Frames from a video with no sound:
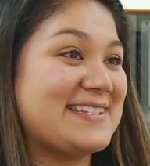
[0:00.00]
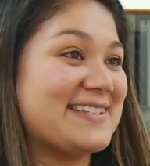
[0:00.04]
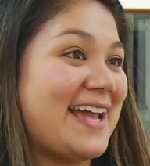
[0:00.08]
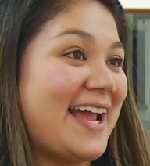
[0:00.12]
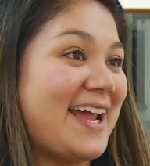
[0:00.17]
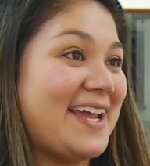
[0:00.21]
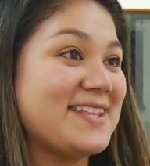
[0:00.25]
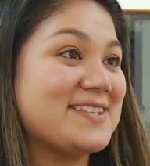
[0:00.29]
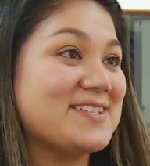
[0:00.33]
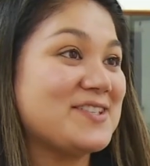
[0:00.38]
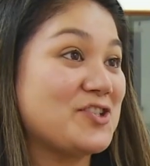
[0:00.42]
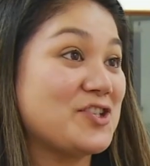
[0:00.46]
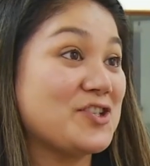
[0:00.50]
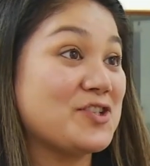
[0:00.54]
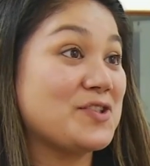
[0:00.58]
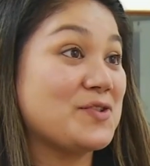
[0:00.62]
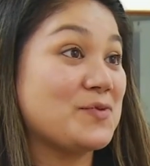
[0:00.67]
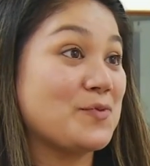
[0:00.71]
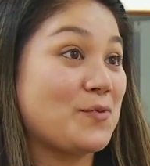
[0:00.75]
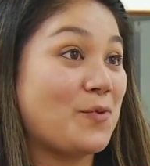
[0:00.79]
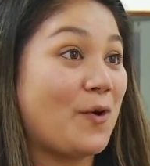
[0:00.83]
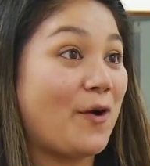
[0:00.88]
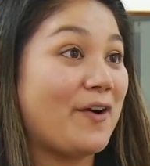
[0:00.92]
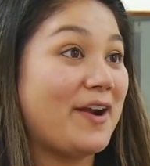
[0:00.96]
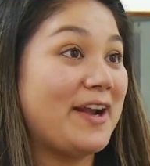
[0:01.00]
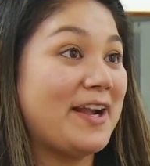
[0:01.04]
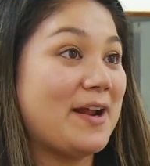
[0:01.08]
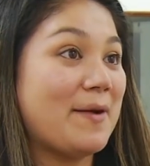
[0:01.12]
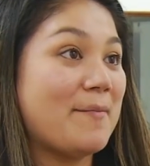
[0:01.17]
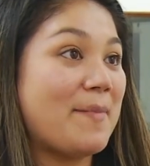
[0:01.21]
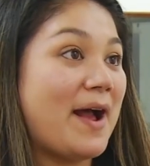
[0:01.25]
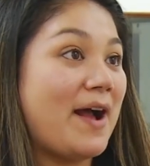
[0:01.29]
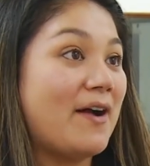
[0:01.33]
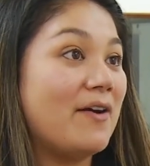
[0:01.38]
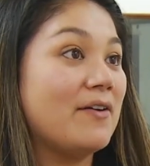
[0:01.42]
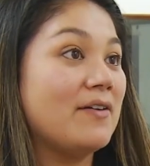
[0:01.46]
nights just worrying
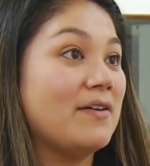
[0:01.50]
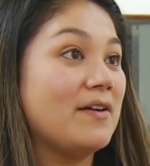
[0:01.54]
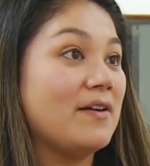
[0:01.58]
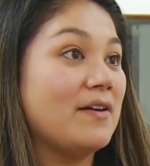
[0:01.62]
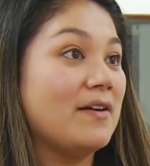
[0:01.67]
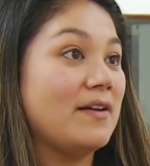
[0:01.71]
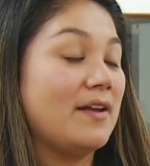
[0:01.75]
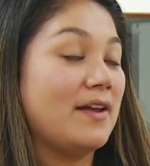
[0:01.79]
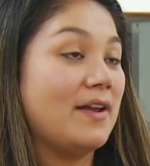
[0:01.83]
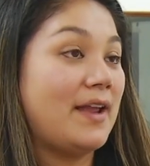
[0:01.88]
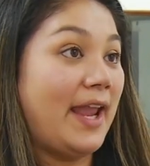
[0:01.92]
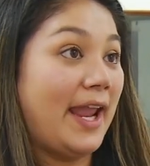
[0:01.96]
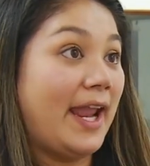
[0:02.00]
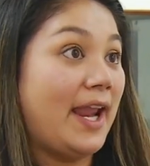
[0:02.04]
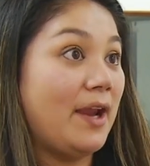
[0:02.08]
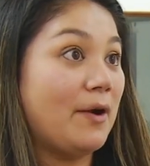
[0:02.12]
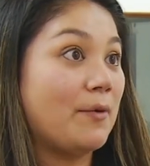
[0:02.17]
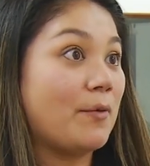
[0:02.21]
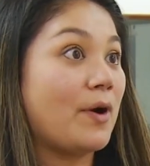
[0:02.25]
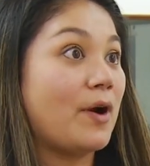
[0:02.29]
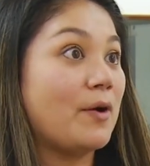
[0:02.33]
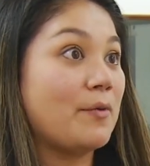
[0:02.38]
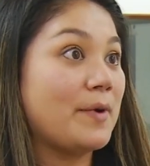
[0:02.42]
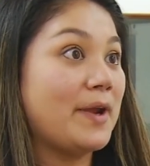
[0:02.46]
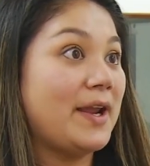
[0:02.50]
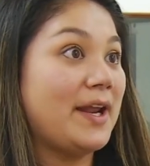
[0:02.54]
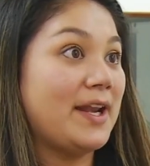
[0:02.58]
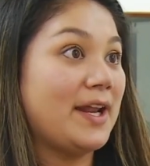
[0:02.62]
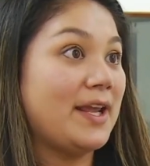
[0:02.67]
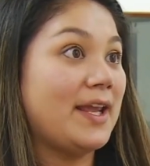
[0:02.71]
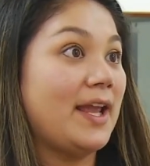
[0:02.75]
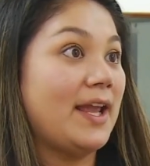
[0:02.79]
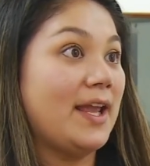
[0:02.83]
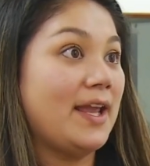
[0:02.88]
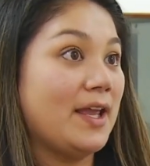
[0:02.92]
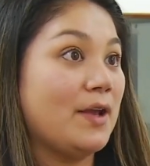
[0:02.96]
about hey, are we going
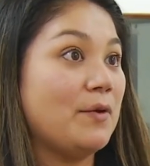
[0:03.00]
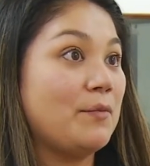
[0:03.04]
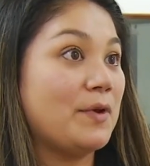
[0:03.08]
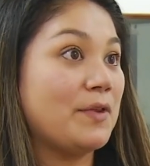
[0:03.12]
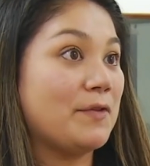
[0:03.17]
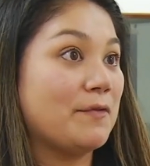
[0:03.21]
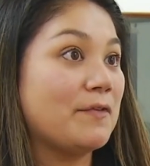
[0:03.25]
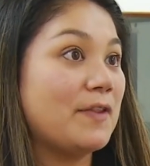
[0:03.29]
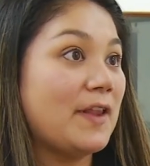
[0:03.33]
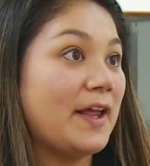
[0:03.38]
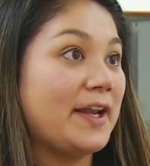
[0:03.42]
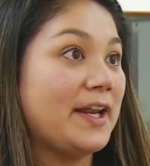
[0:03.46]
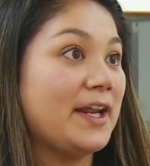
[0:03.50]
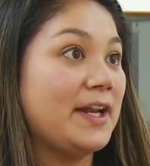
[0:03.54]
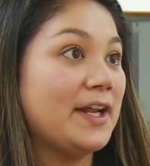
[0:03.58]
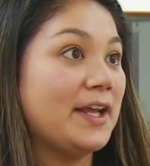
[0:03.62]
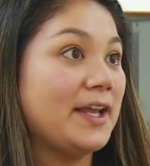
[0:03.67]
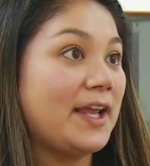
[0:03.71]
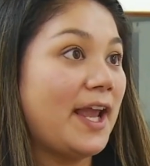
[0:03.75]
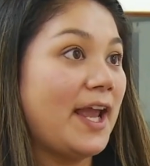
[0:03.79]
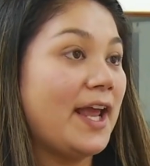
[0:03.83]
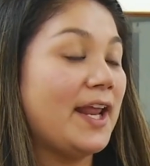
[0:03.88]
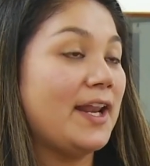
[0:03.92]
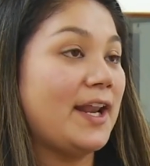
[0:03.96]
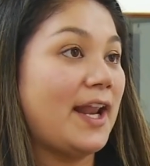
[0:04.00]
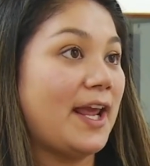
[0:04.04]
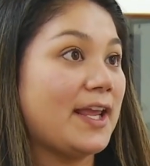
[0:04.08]
to get hit with flooding again?